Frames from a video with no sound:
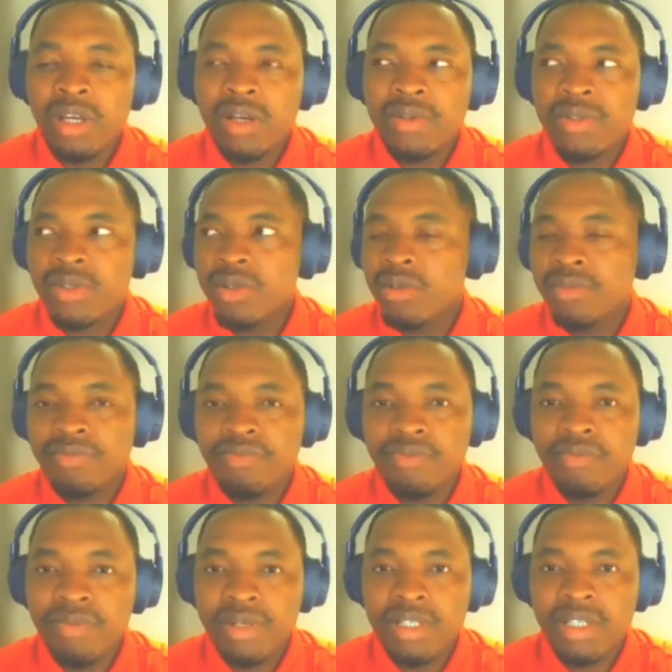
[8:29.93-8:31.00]
So
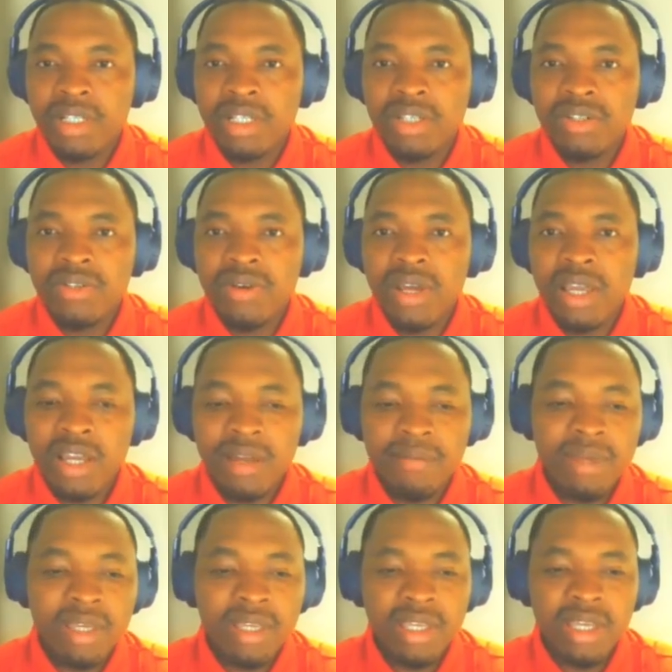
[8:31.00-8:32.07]
basically, so I
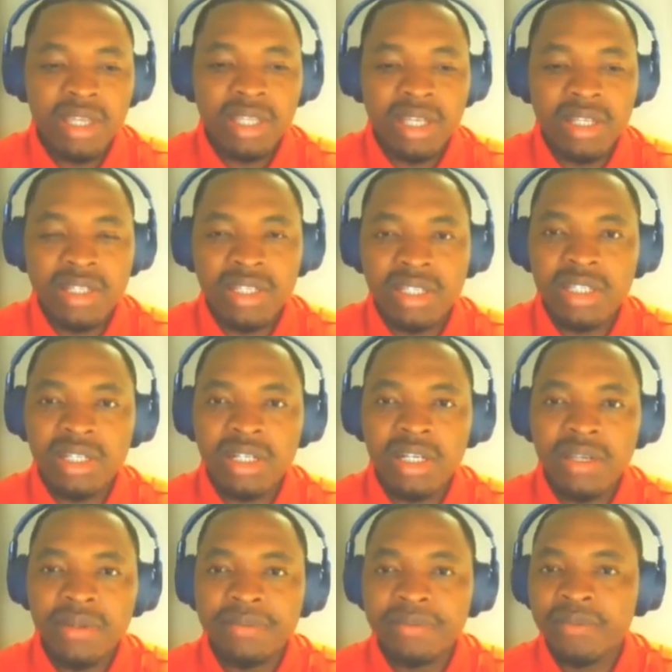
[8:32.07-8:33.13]
can make here
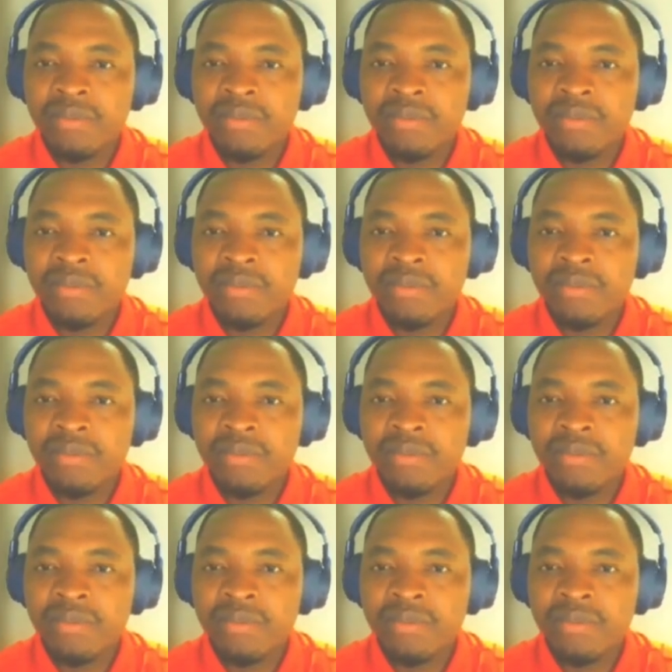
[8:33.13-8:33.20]
33,